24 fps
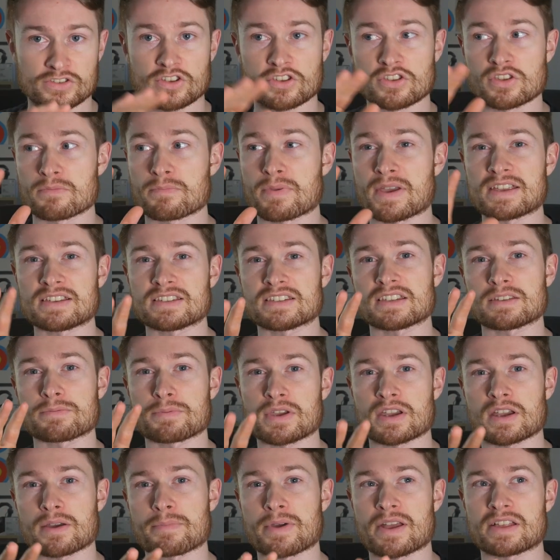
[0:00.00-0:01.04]
So the basic
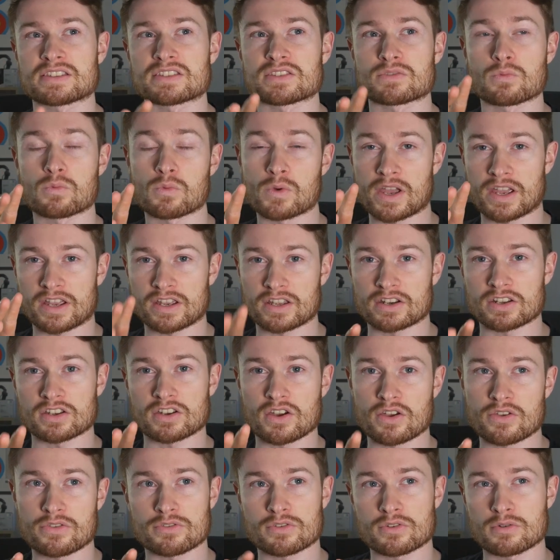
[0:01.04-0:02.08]
pickup patterns we're going to
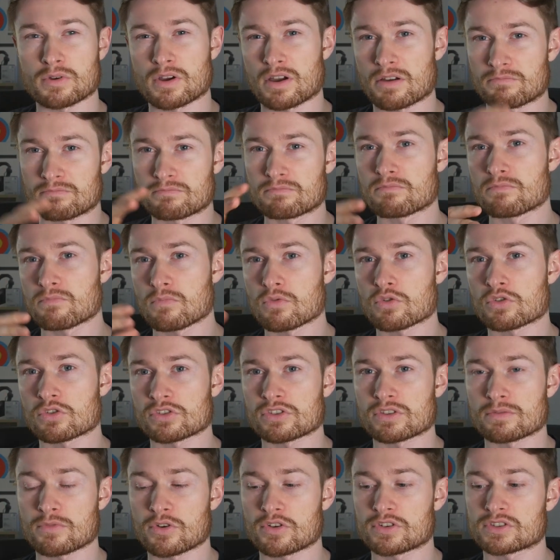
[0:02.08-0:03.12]
go through are more of
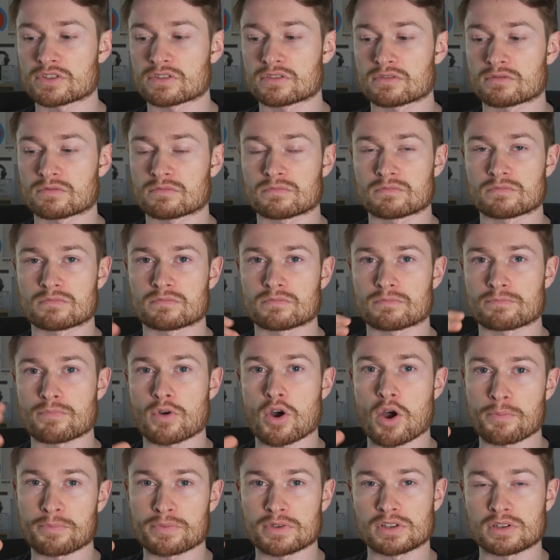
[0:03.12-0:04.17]
the most
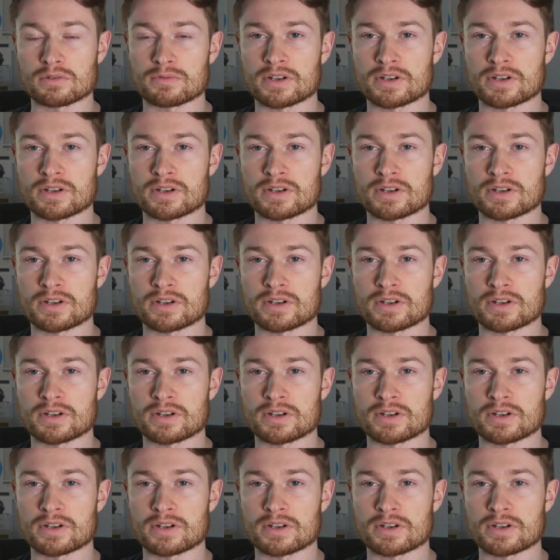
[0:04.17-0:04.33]
popular